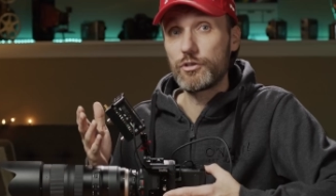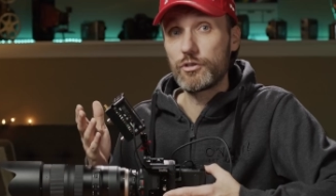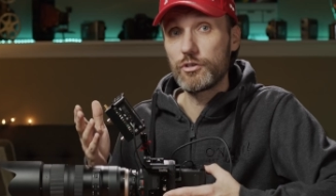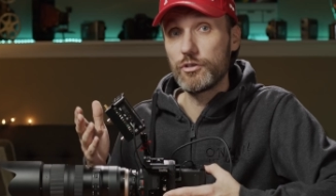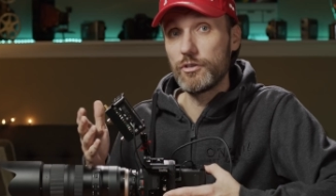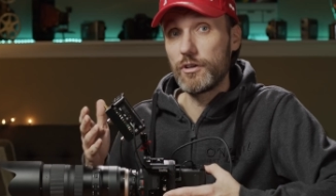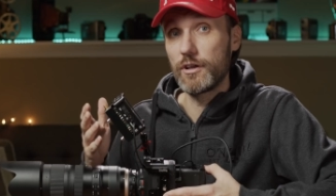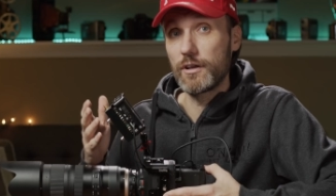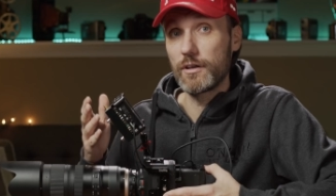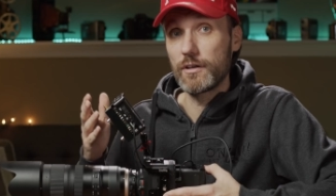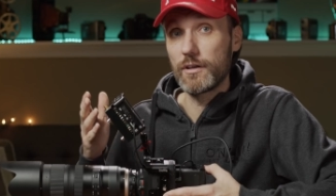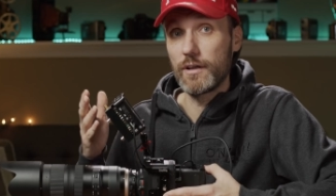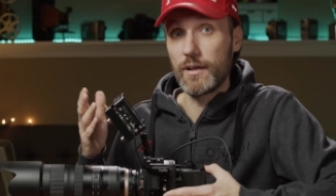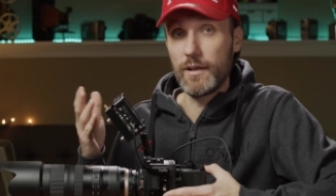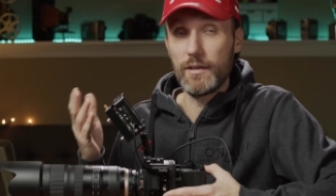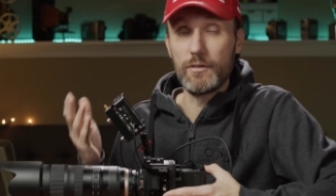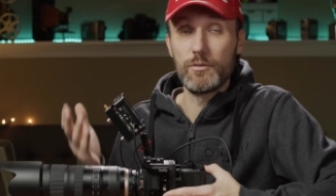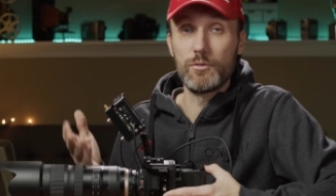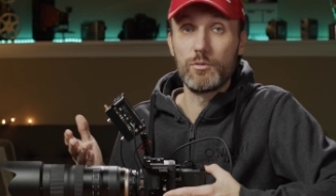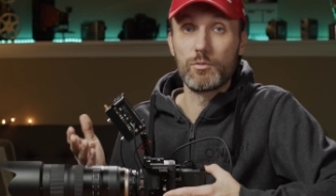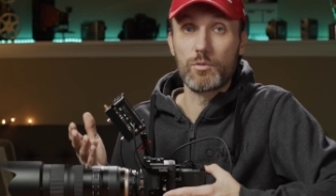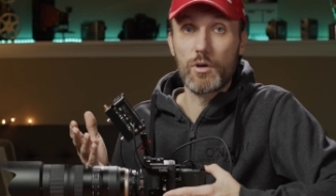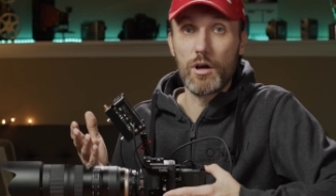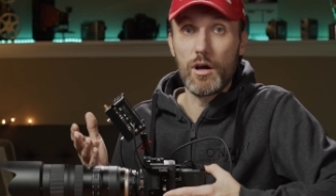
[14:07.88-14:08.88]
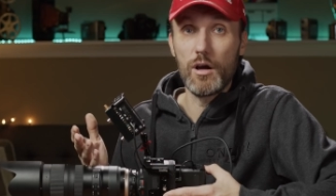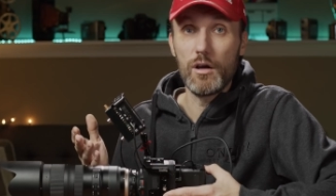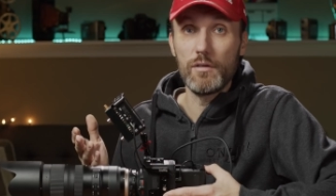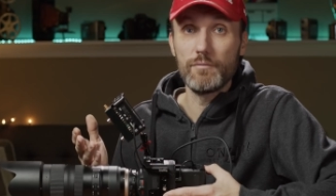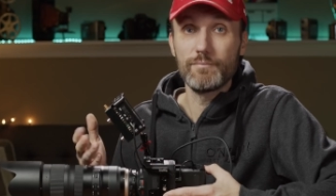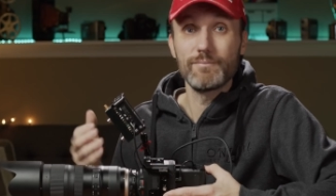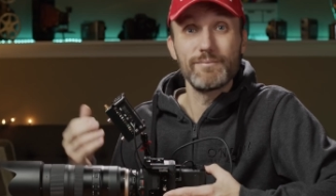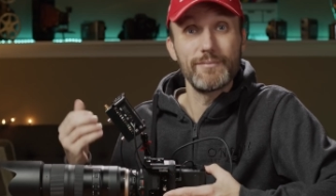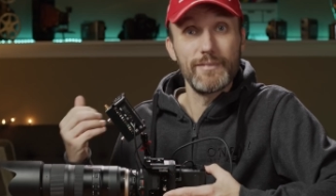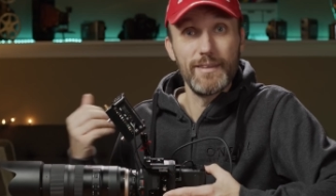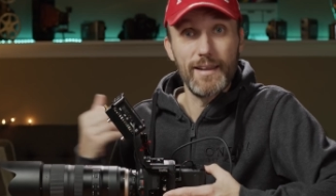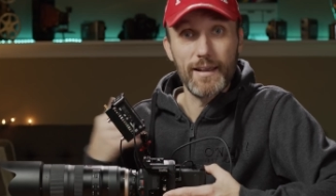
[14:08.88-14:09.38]
shooting in RAW,
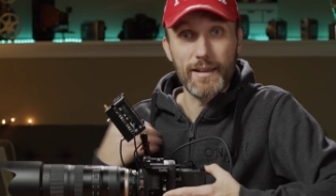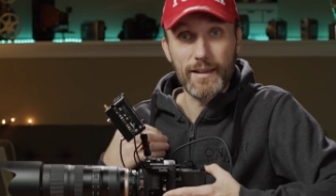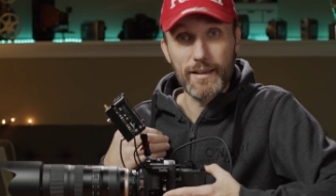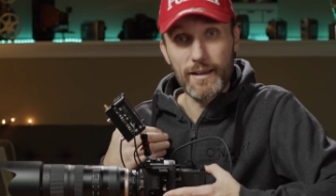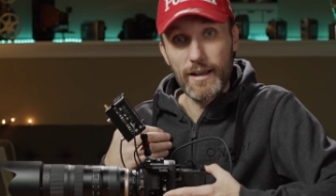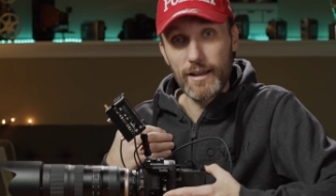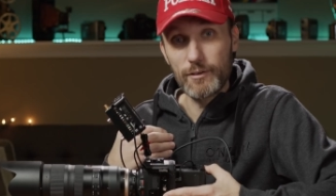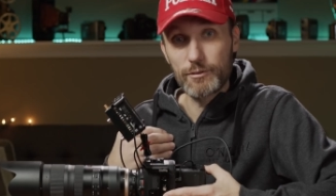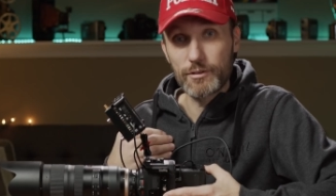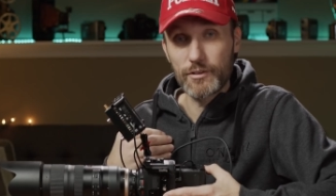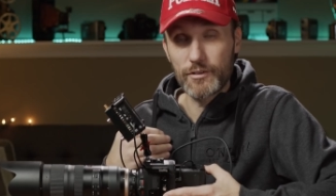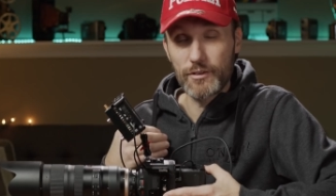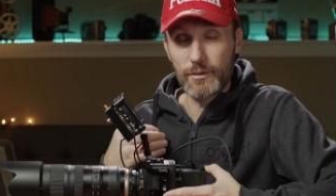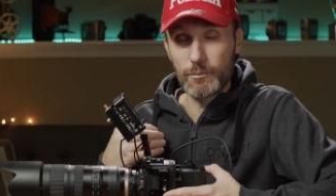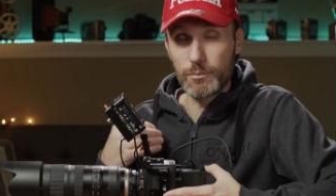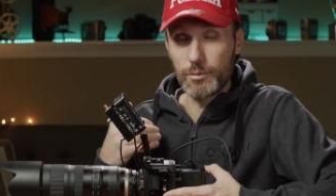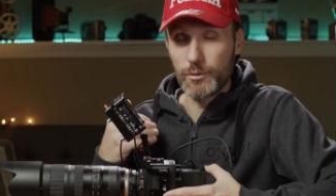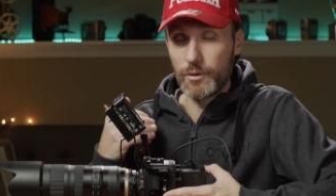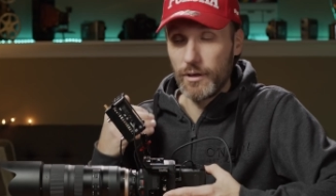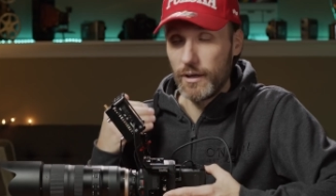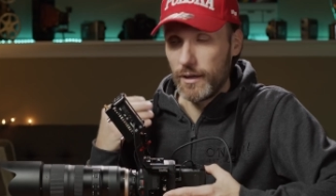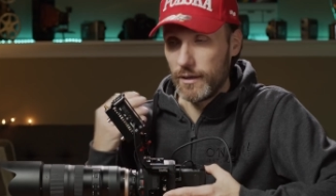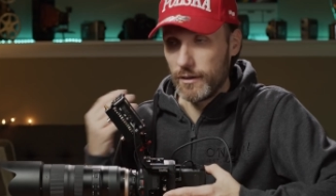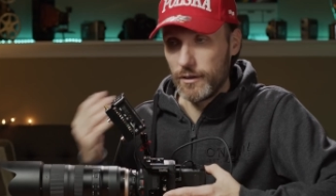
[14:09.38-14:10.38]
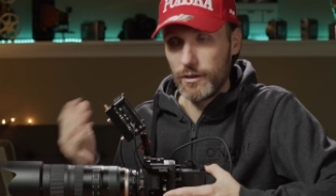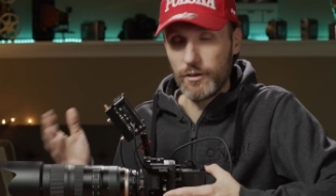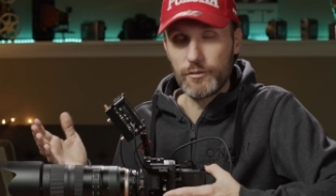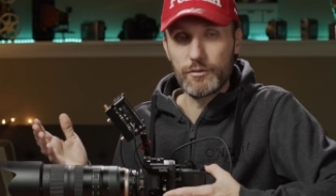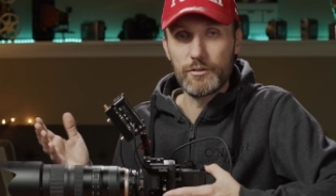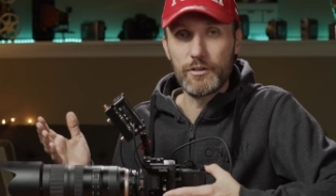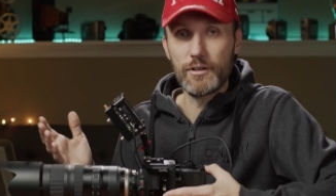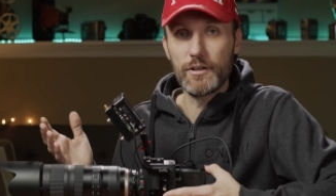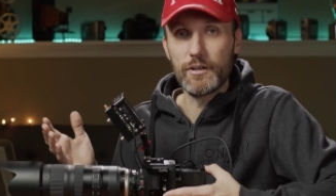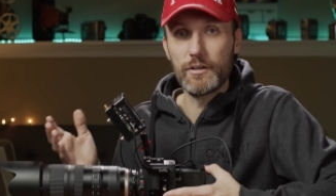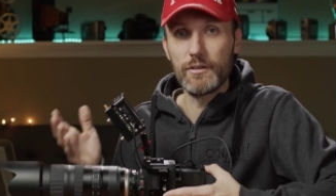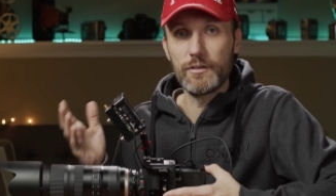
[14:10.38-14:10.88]
like I, for example, I
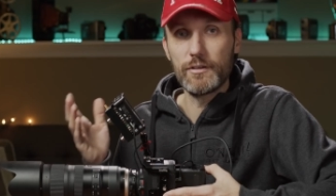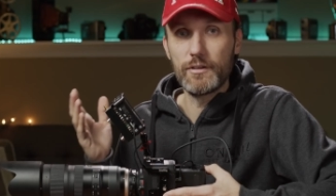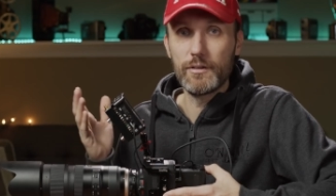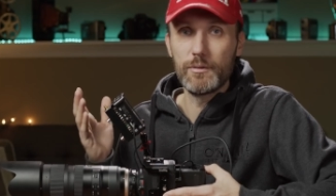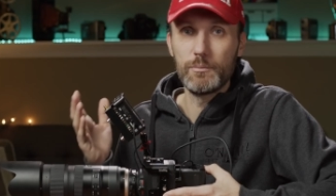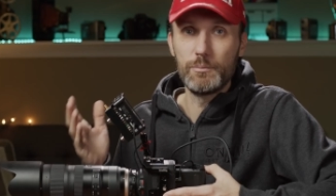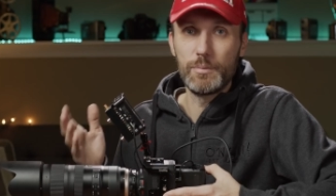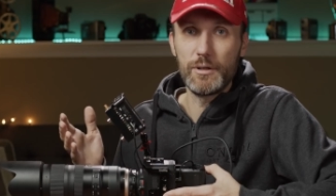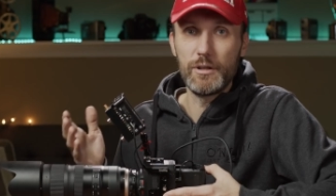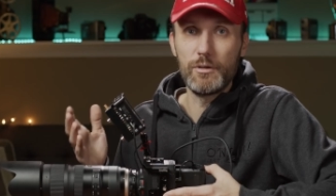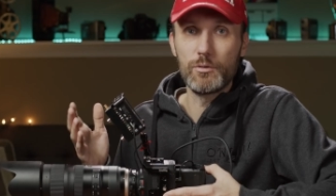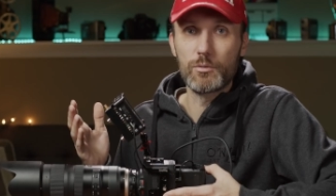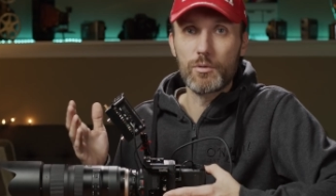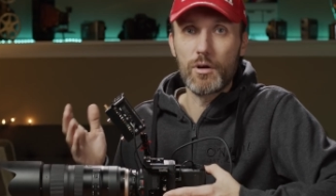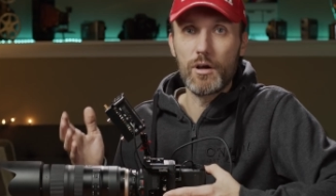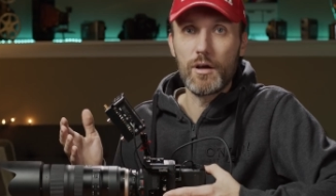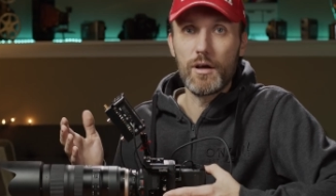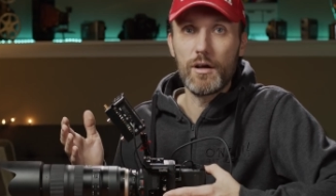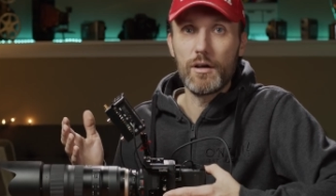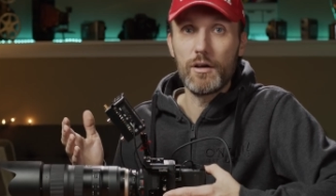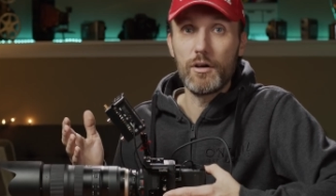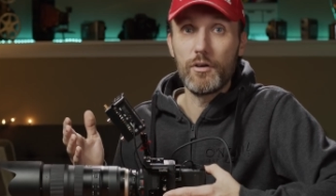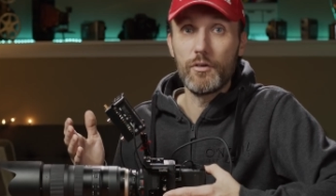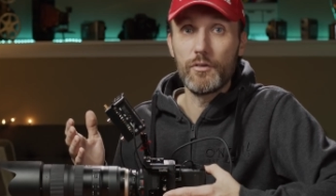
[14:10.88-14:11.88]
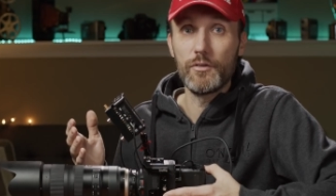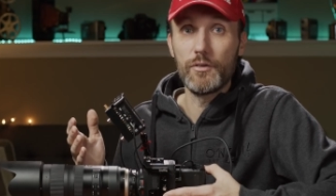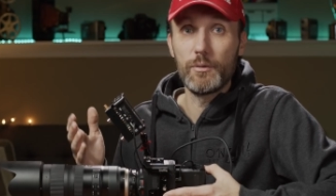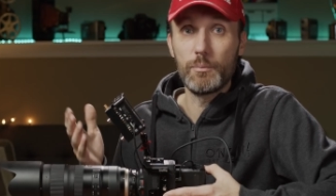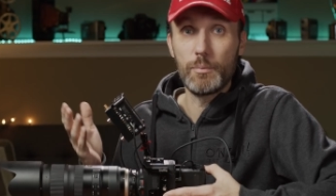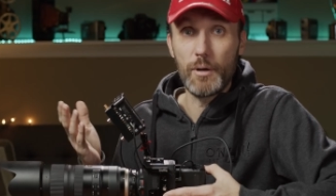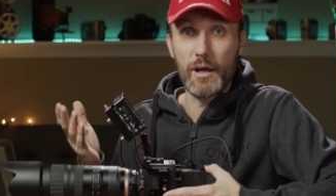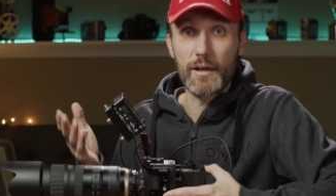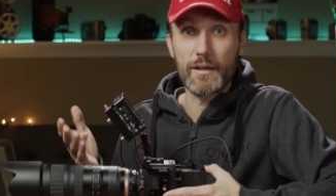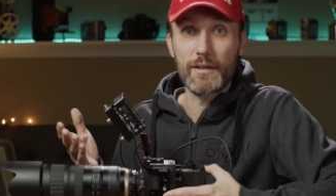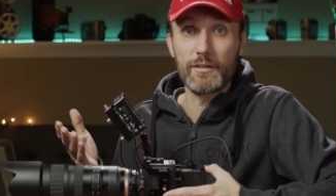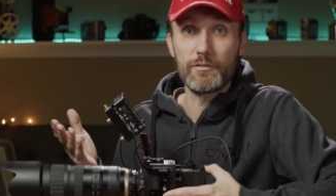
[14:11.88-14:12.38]
love the B-RAW on the
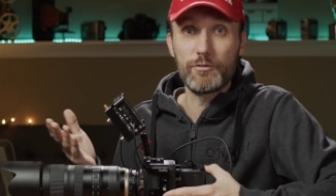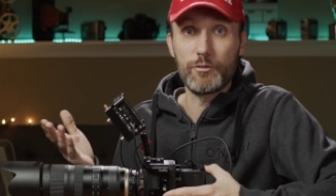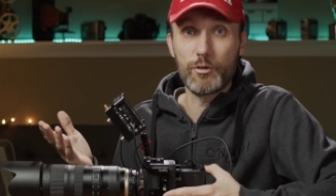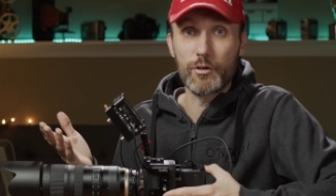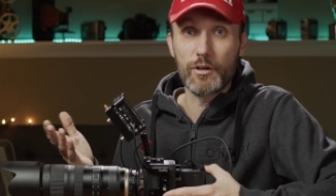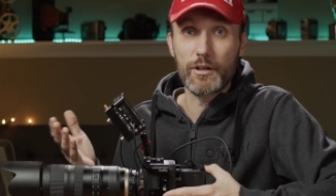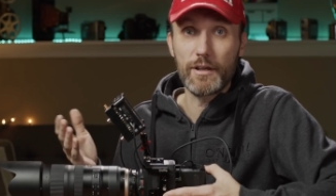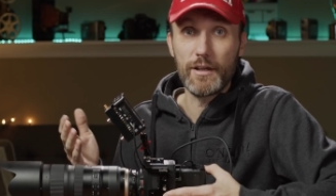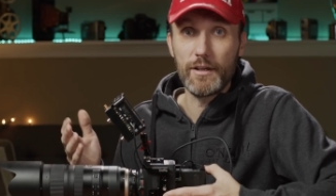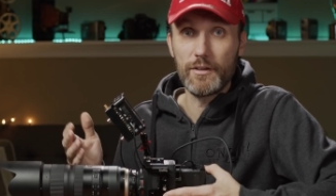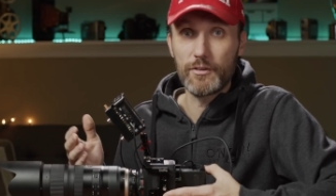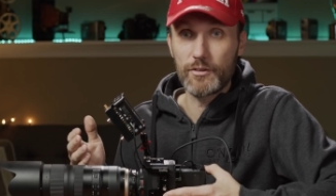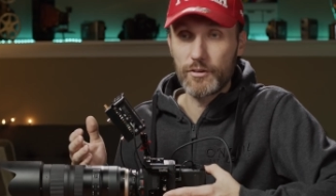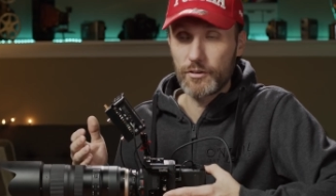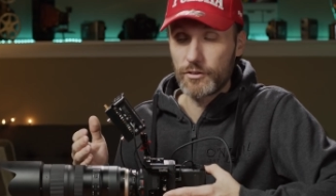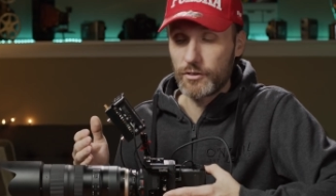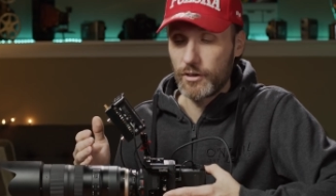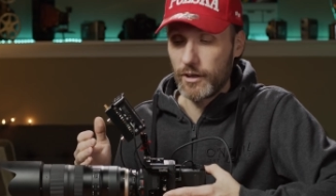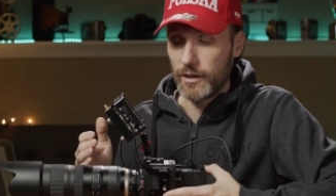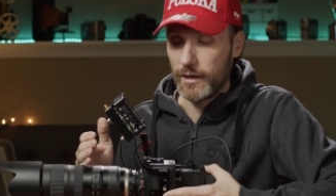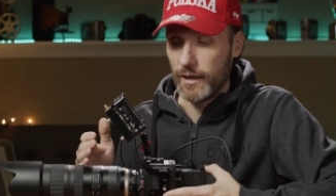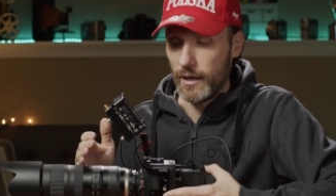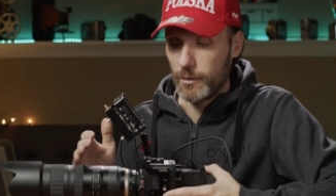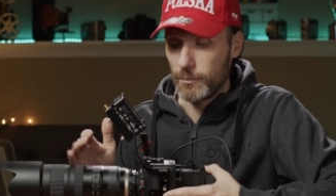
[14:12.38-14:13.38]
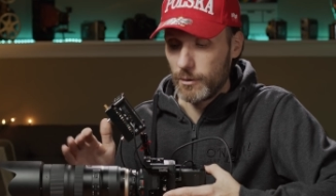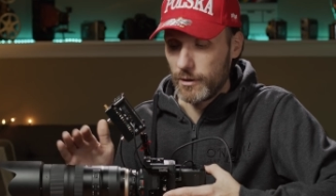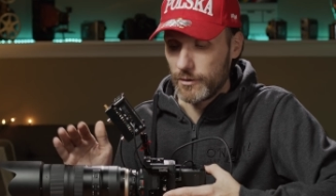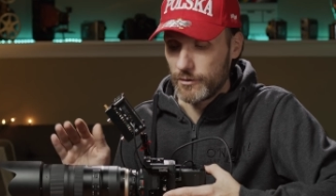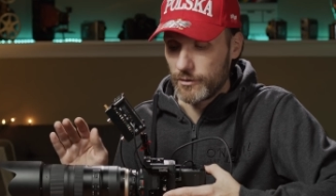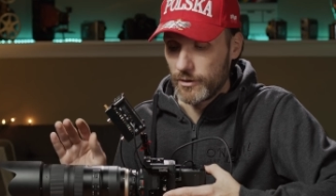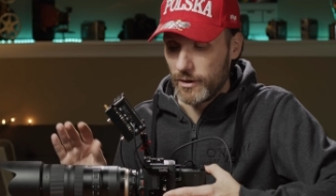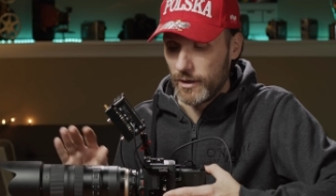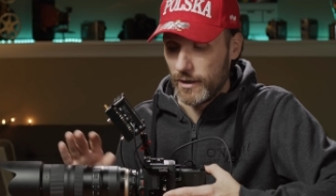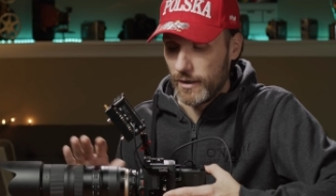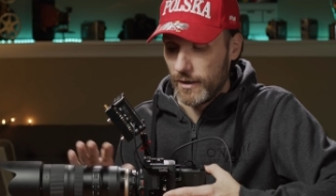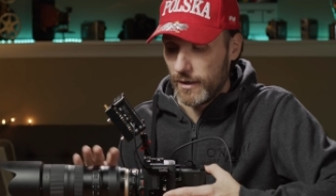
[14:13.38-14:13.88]
Pocket 4K and 6K
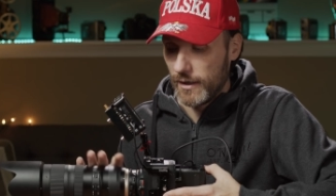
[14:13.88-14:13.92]
cameras,